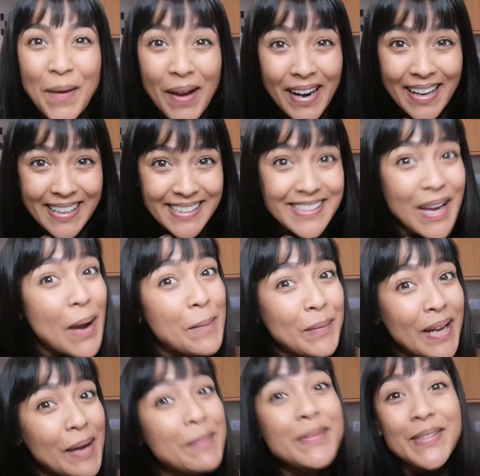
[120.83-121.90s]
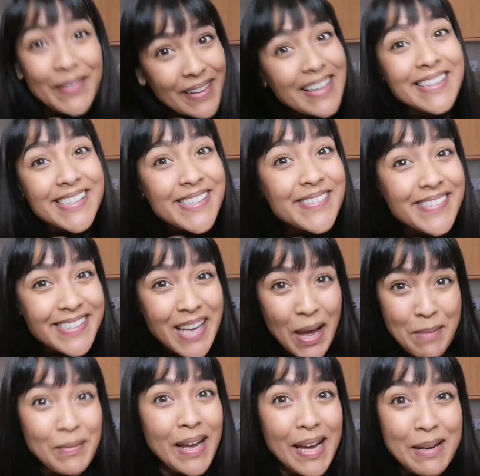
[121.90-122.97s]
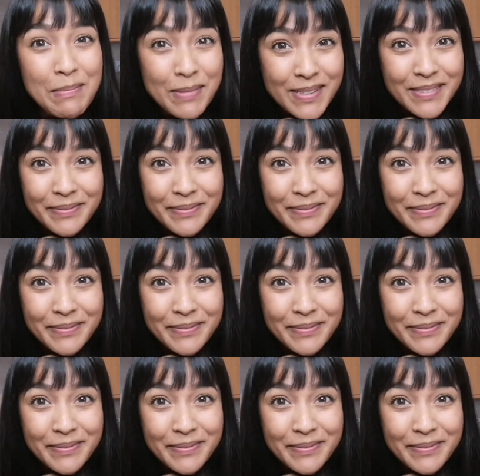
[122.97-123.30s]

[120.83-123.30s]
know I like a time lapse, so let's do a time lapse.